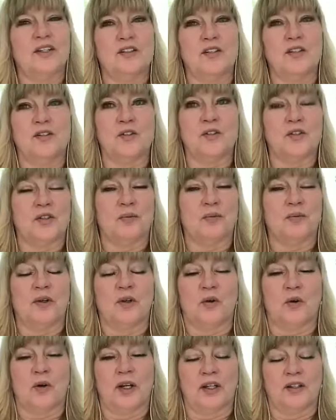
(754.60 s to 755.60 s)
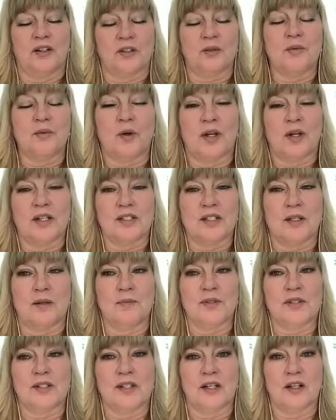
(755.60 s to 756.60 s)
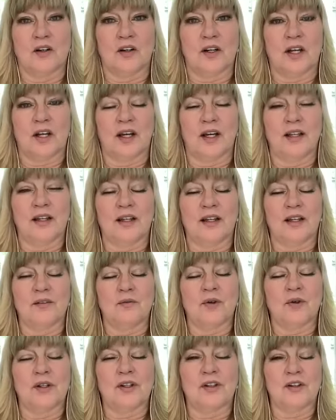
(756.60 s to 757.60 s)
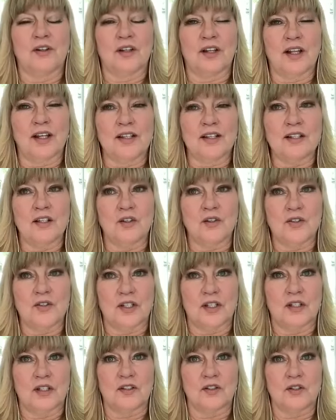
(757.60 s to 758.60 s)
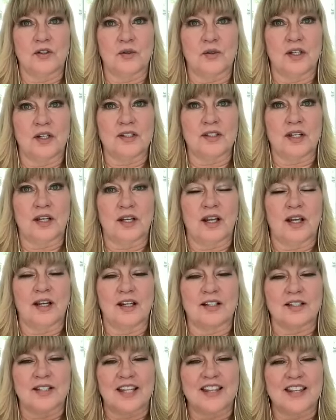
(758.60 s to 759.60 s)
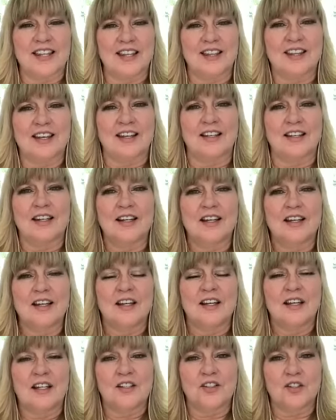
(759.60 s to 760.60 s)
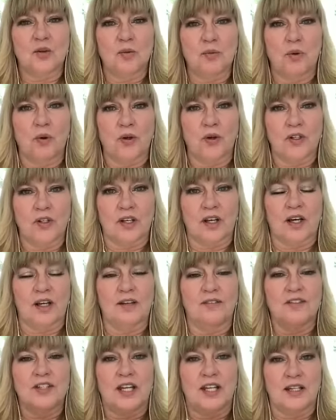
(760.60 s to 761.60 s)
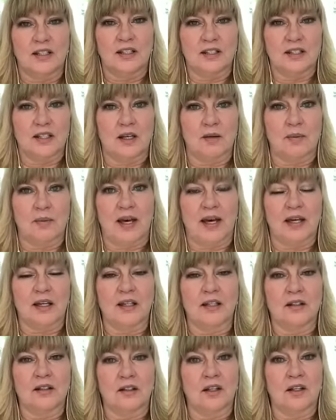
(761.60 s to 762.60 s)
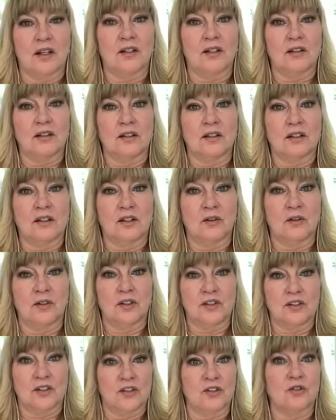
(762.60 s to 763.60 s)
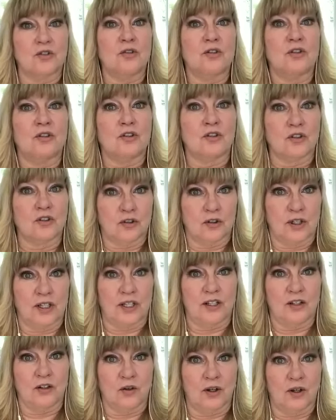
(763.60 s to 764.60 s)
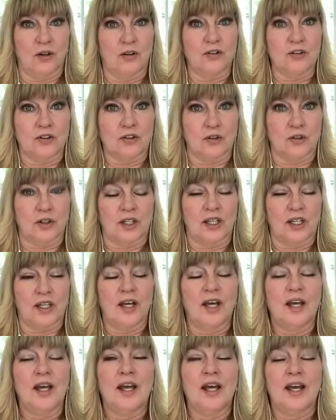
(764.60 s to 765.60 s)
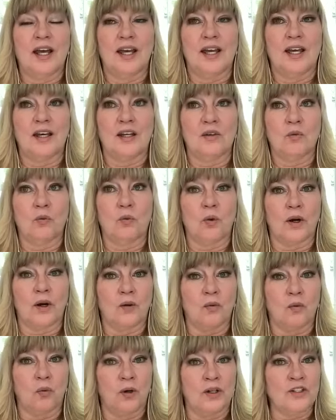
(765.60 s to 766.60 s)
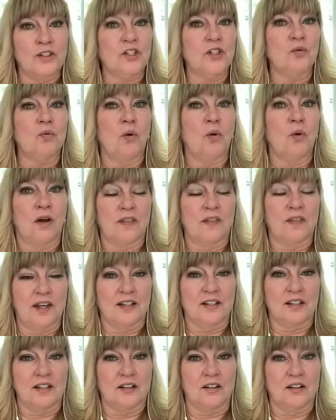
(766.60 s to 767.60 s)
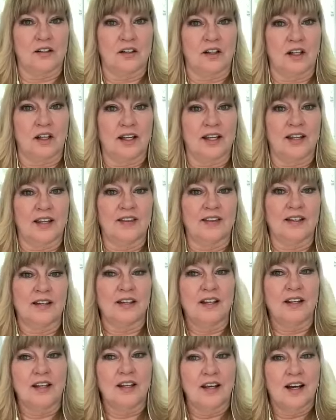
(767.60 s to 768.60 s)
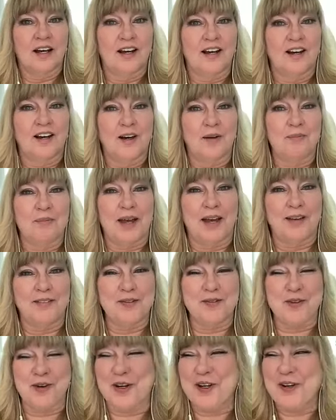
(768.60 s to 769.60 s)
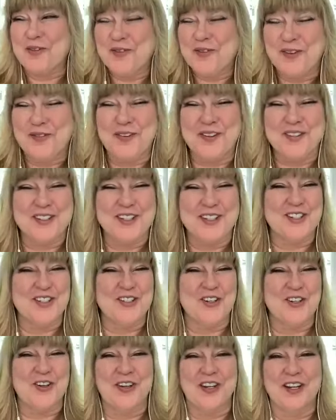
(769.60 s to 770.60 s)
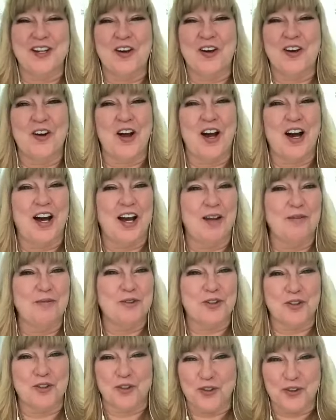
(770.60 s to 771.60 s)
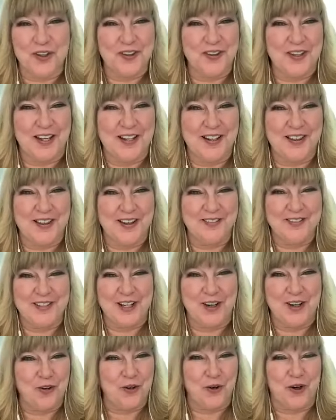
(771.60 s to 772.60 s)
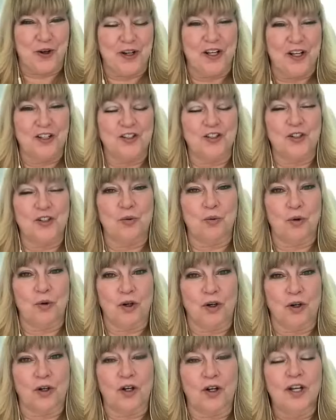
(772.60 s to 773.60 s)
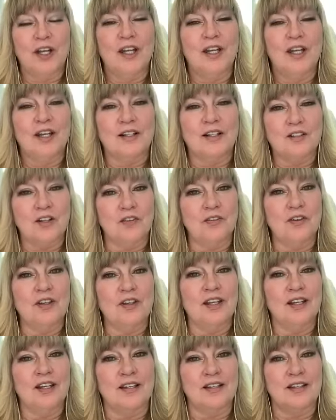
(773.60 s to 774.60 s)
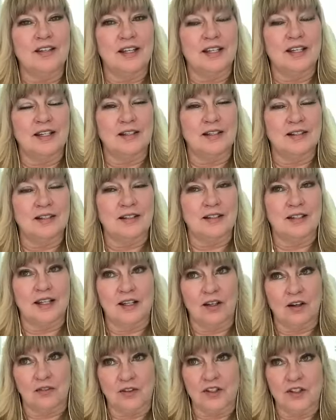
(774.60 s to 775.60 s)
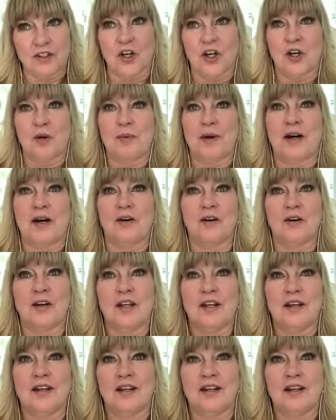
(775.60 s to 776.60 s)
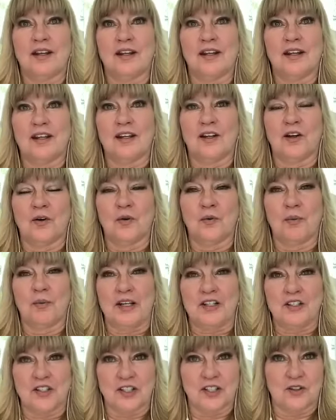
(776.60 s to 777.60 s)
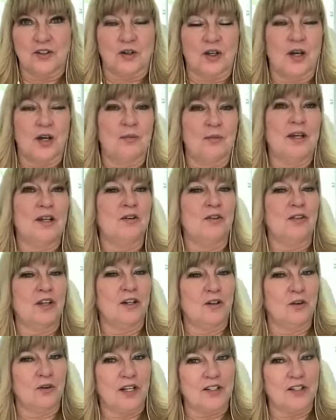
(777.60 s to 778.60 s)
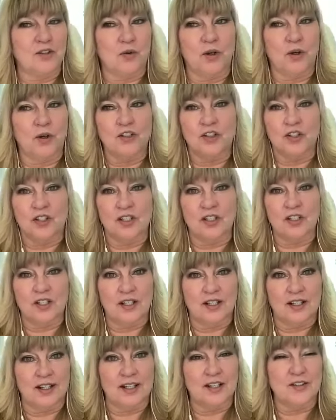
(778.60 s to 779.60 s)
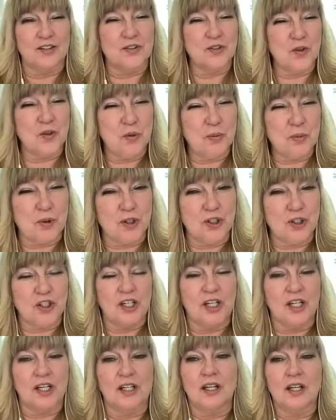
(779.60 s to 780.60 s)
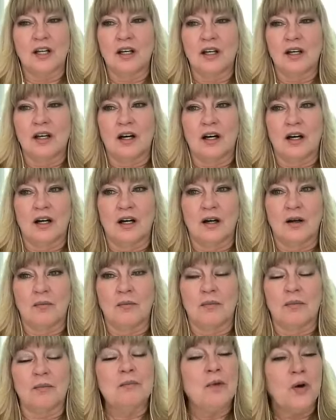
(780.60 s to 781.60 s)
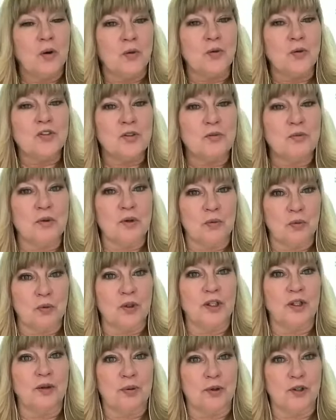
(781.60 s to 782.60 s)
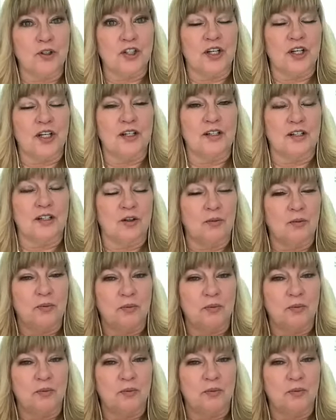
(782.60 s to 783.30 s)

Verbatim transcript: that, those are some uh, great some great tips there. And I, I what the last thing you said too, I say, and as I think that it's so important to kind of take a step back and look at you know this is your journey your health journey and where what do you want that to look like and then um, having working with physicians all day long, I'm sure that they loved how organized you were because often they they they often talk about you know patients either come in or they don't ask questions and they so appreciate um, most really appreciate you